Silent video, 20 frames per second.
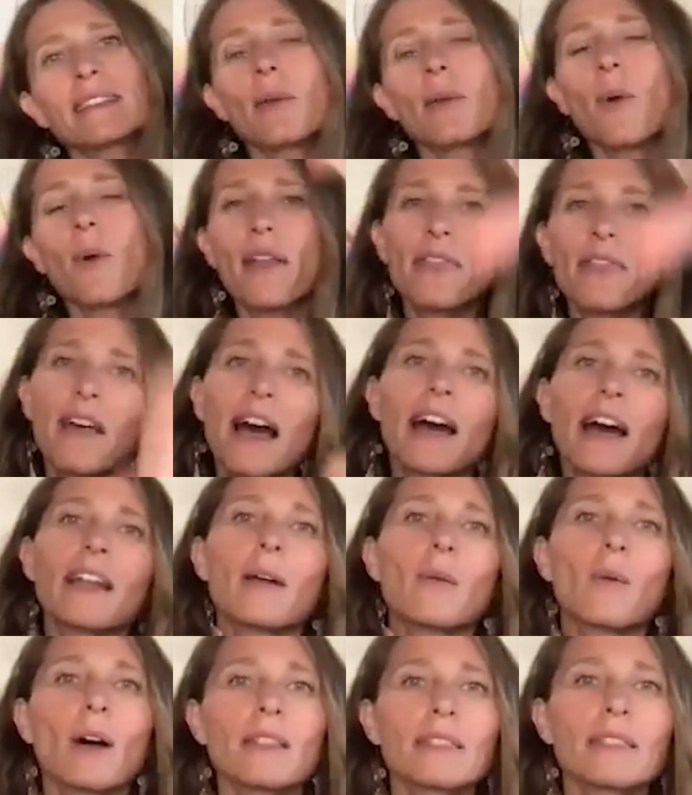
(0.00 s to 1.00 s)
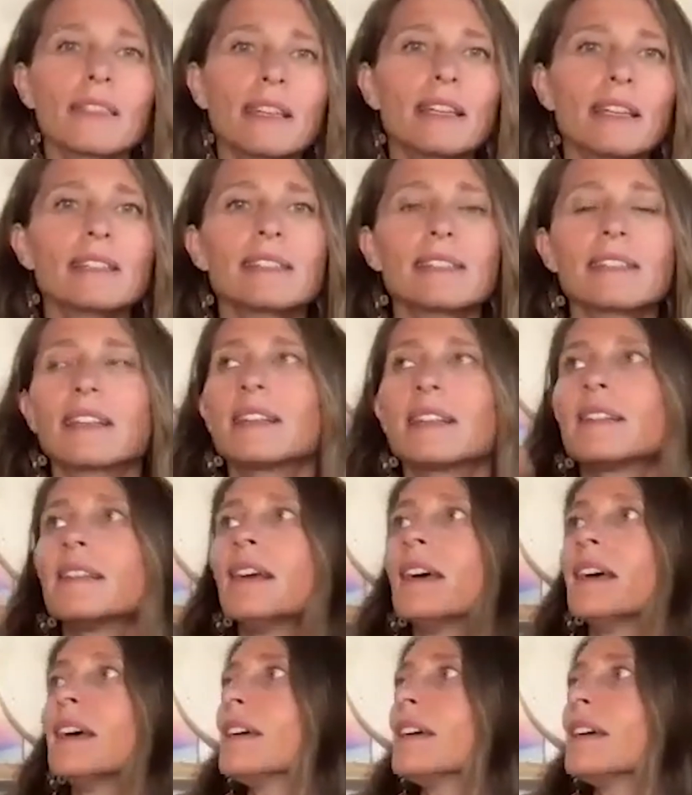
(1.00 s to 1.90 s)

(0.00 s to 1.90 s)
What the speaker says: I want that, I want this. And,